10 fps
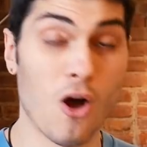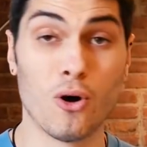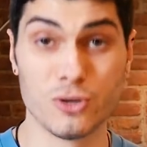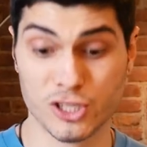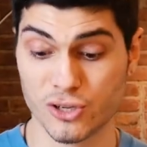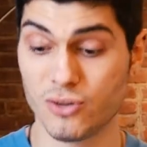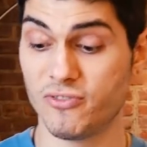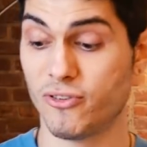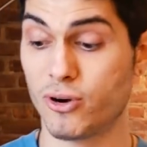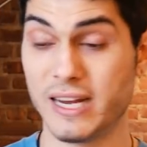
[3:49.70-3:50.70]
Also,
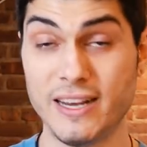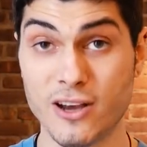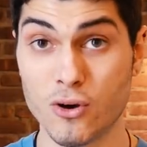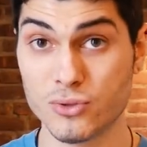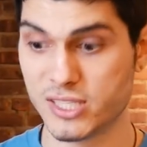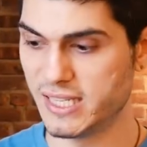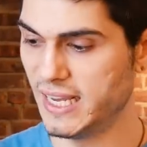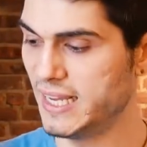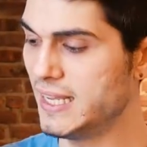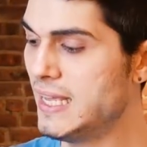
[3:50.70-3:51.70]
for the nose
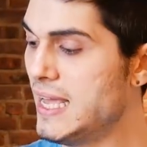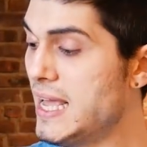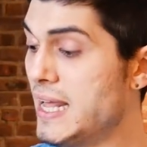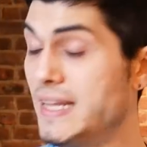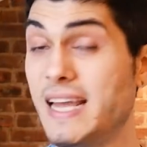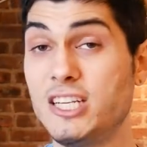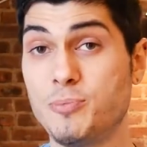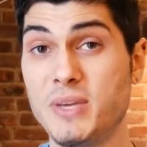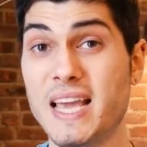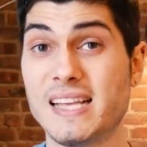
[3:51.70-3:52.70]
thing, the
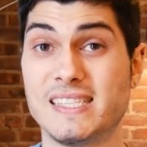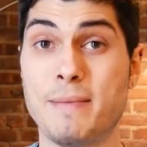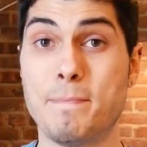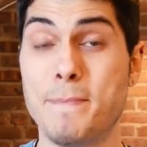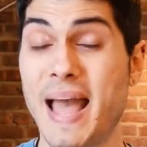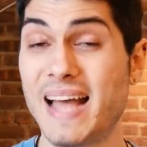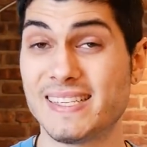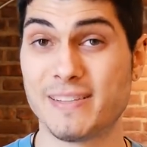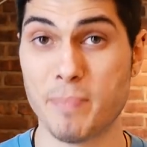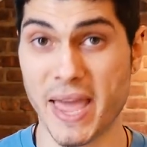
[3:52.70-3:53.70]
H P has the
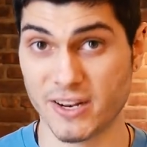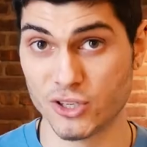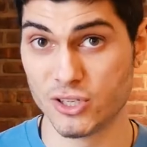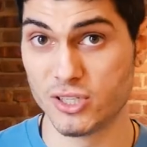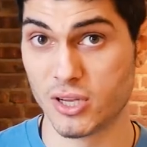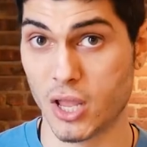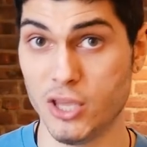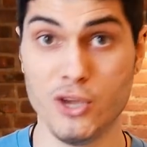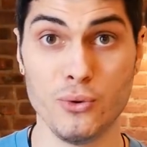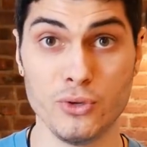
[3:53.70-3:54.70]
best method
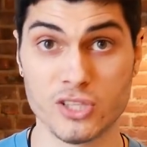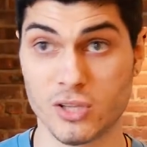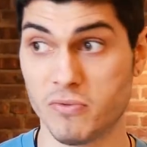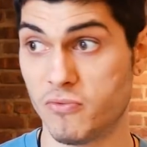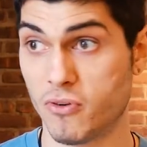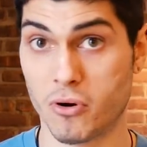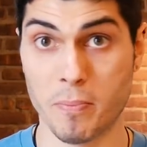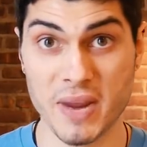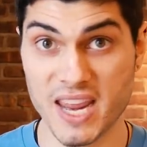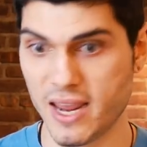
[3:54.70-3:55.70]
used for
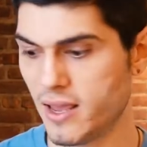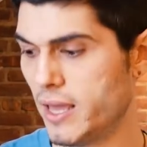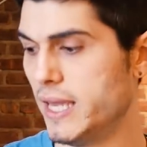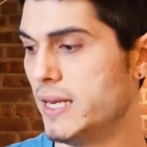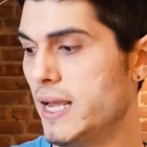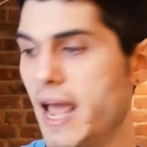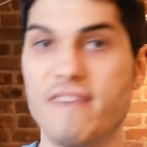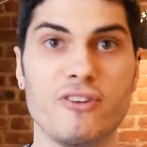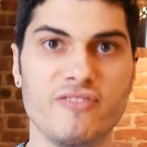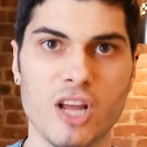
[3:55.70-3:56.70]
me in
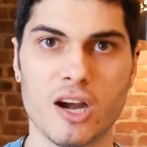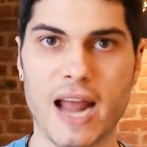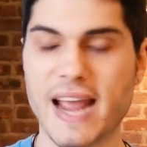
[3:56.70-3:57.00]
every V R